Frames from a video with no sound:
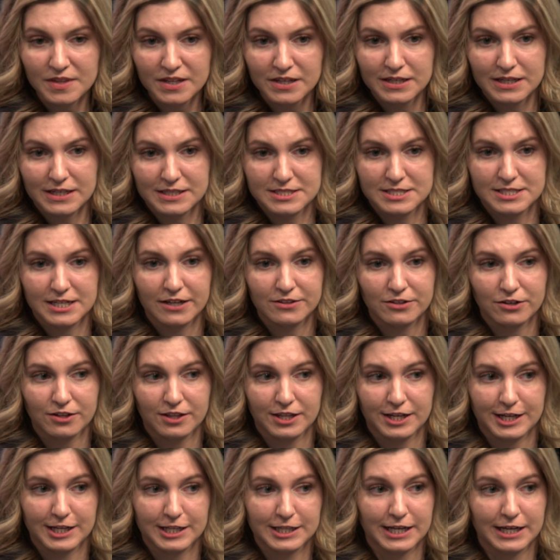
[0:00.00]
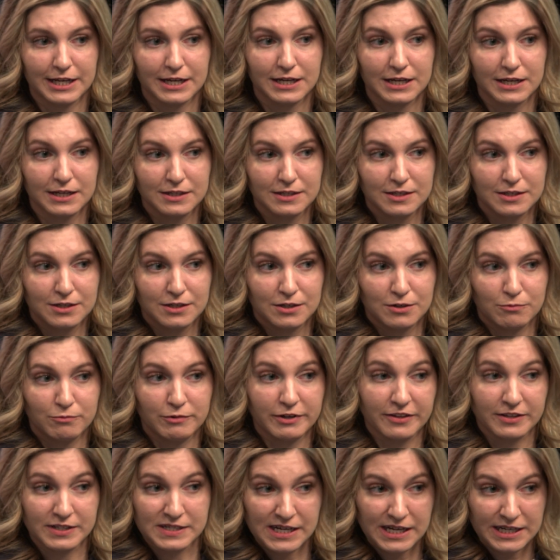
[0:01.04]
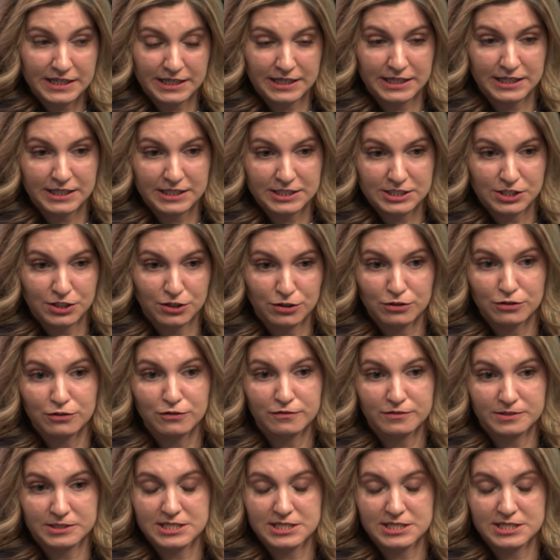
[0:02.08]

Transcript: Because the other thing, like with Nuggie too, for